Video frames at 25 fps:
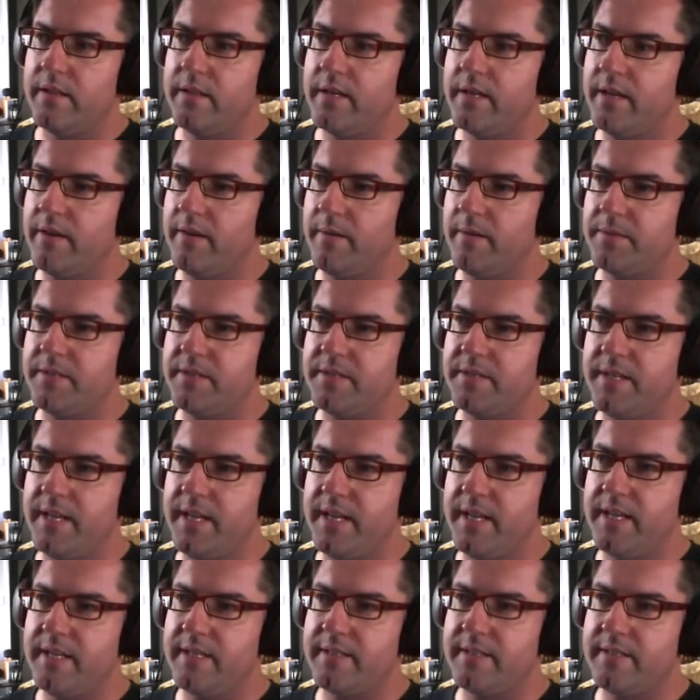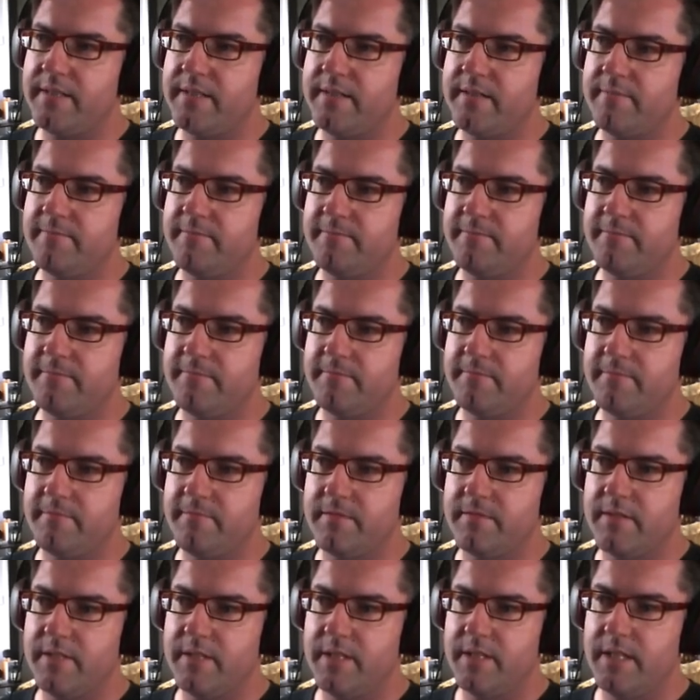Go up the stairs.
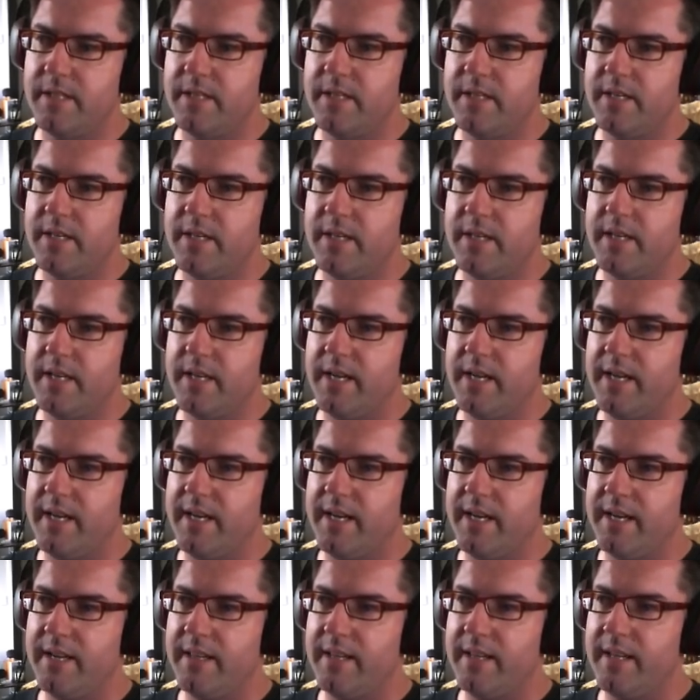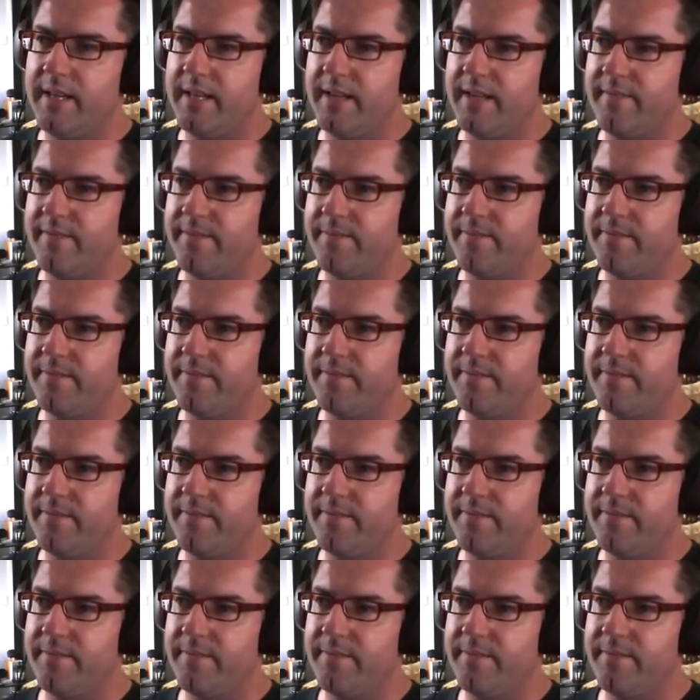Get out of there.